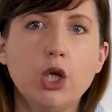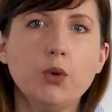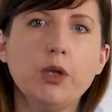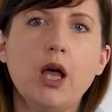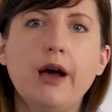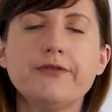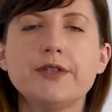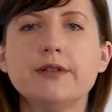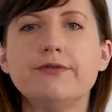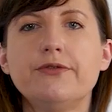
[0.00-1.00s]
you will
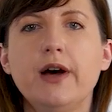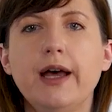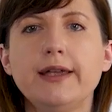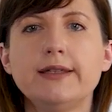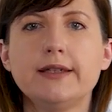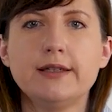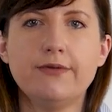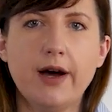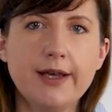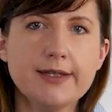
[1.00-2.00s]
often find
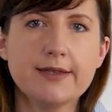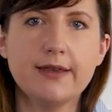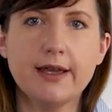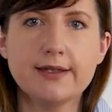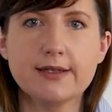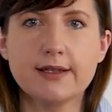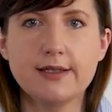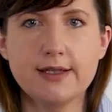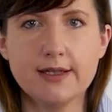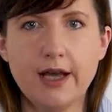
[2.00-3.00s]
advice that's
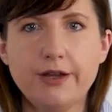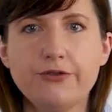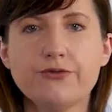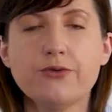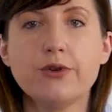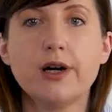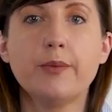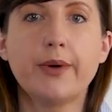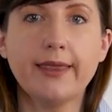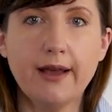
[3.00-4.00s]
designed for
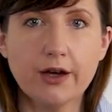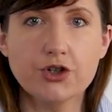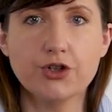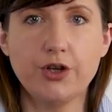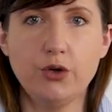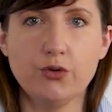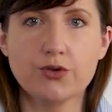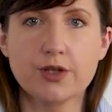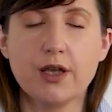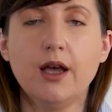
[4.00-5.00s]
production
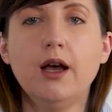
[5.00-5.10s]
use.